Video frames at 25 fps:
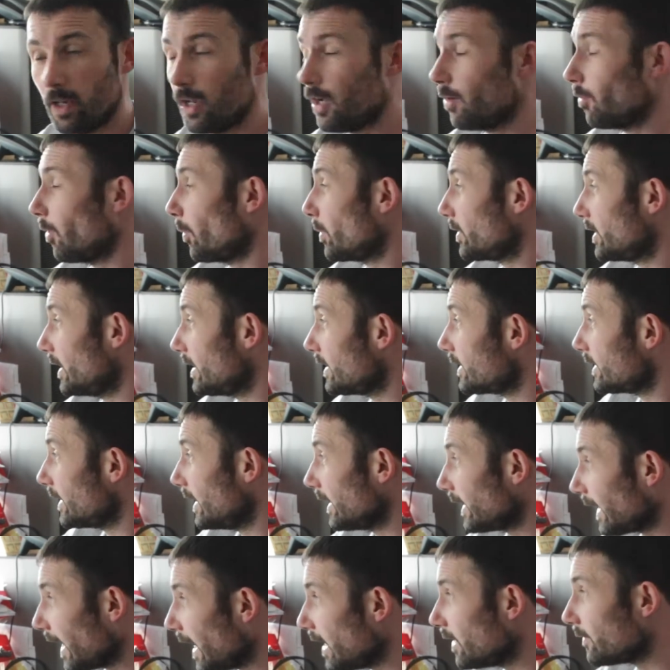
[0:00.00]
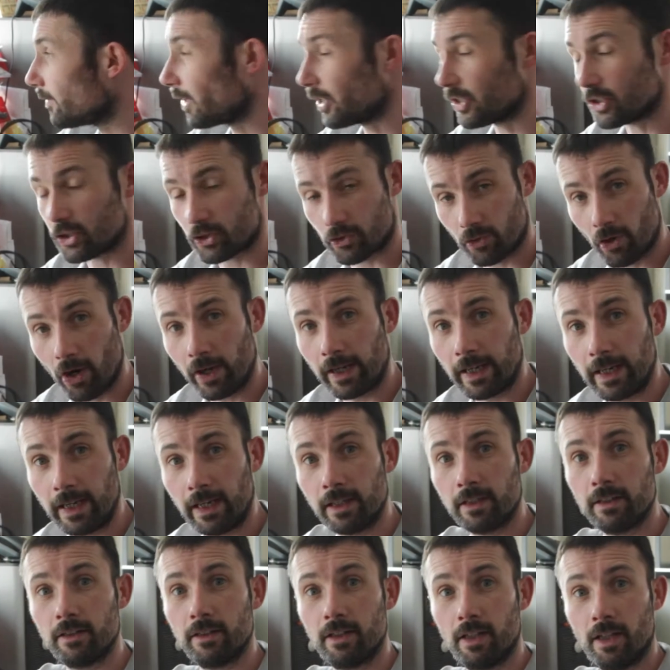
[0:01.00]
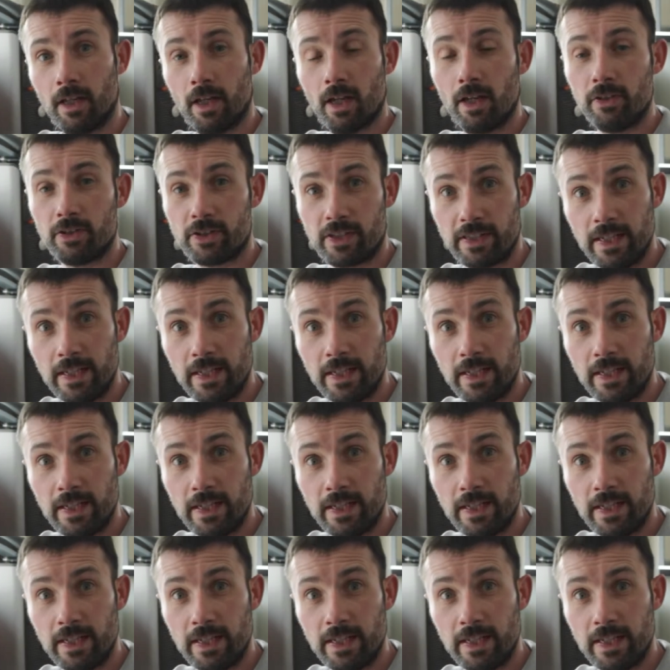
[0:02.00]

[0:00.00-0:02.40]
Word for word: And what we did see again, a very striking and, and